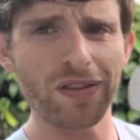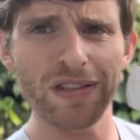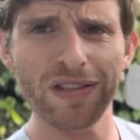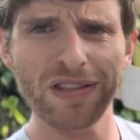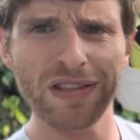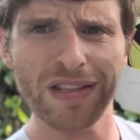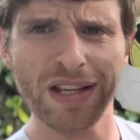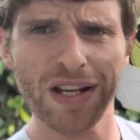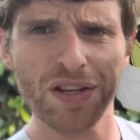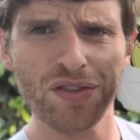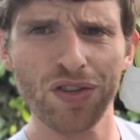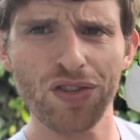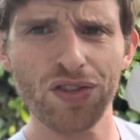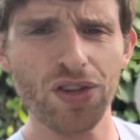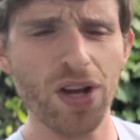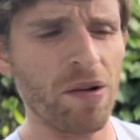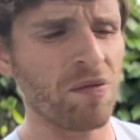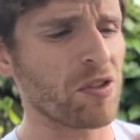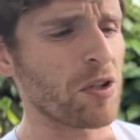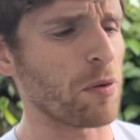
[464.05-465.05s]
This is actually
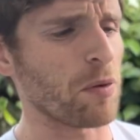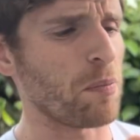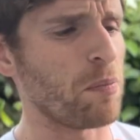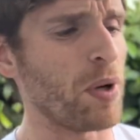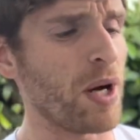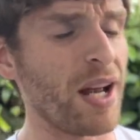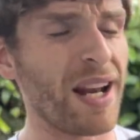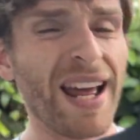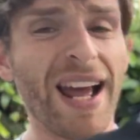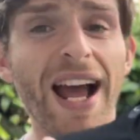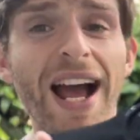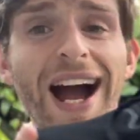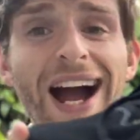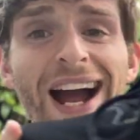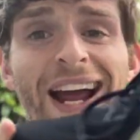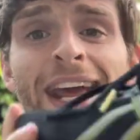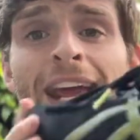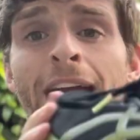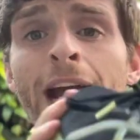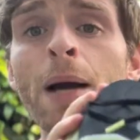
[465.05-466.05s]
softer, but
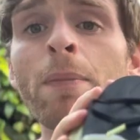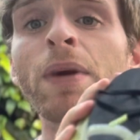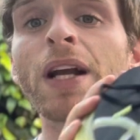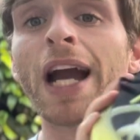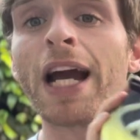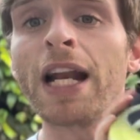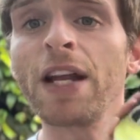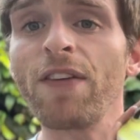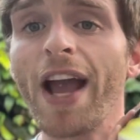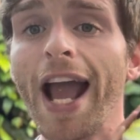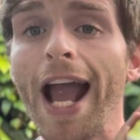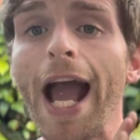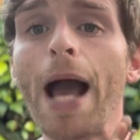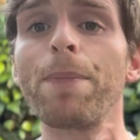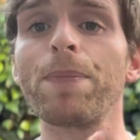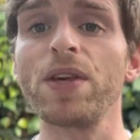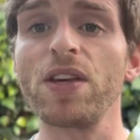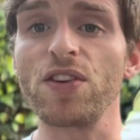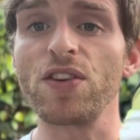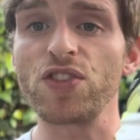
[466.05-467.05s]
I am kind of
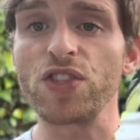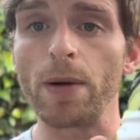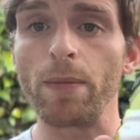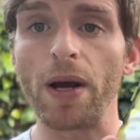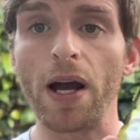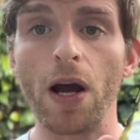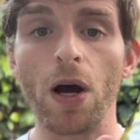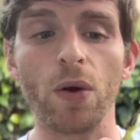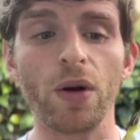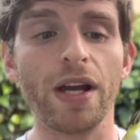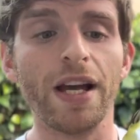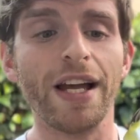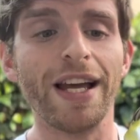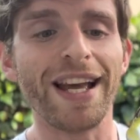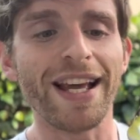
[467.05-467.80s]
happiest about,